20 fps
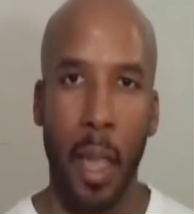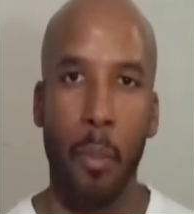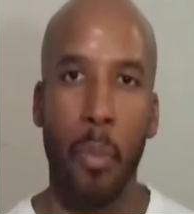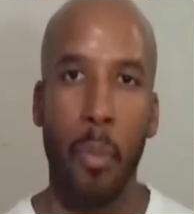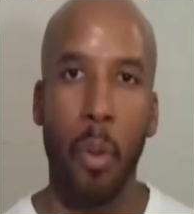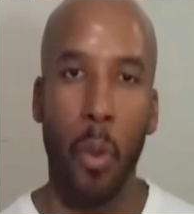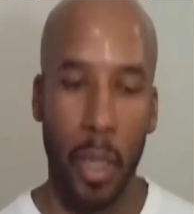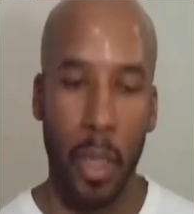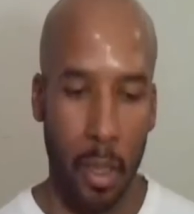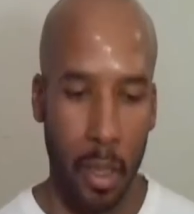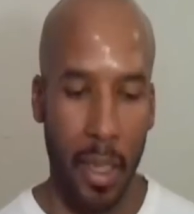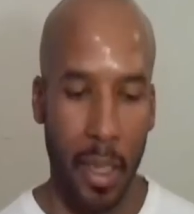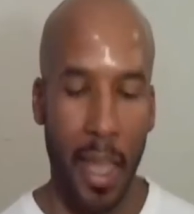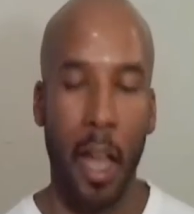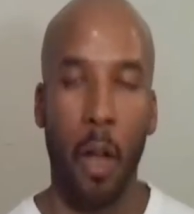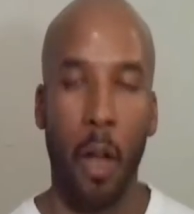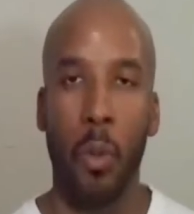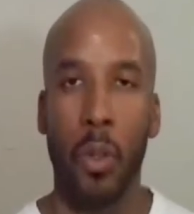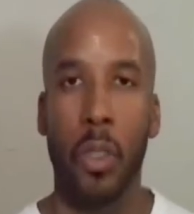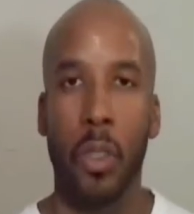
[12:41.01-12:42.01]
that points
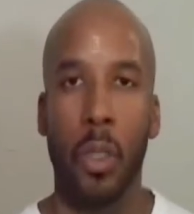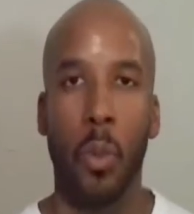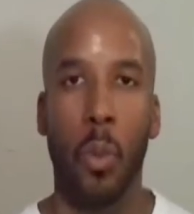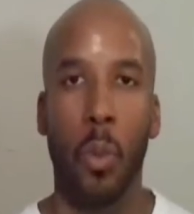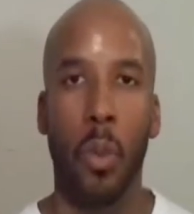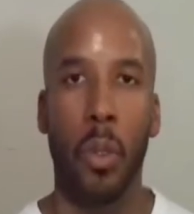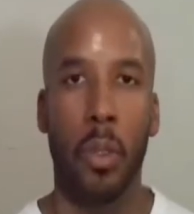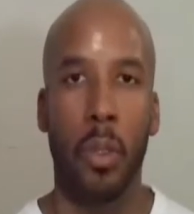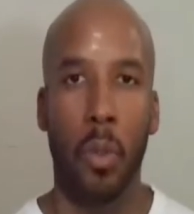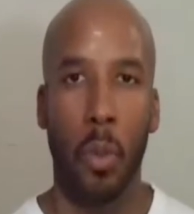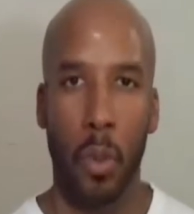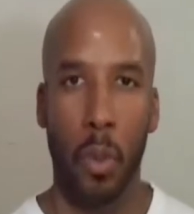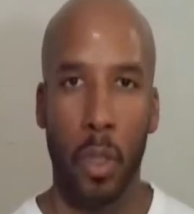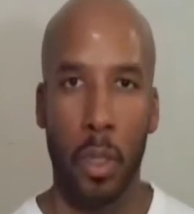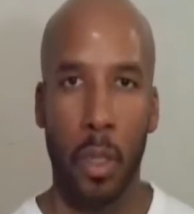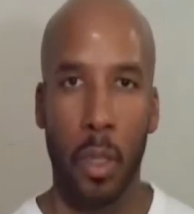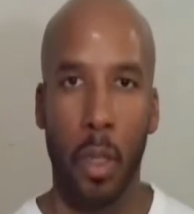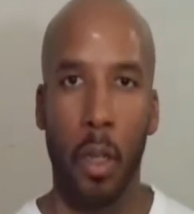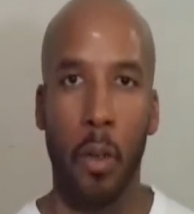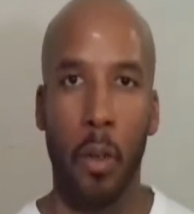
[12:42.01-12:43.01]
downward
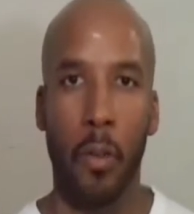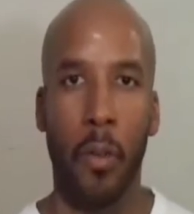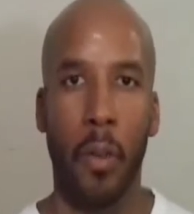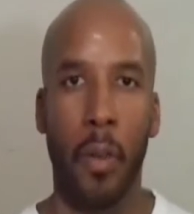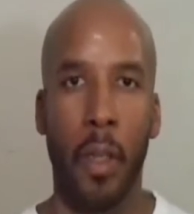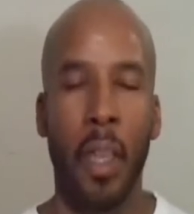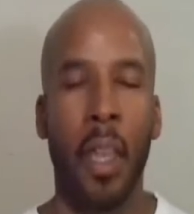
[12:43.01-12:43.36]
towards the earth.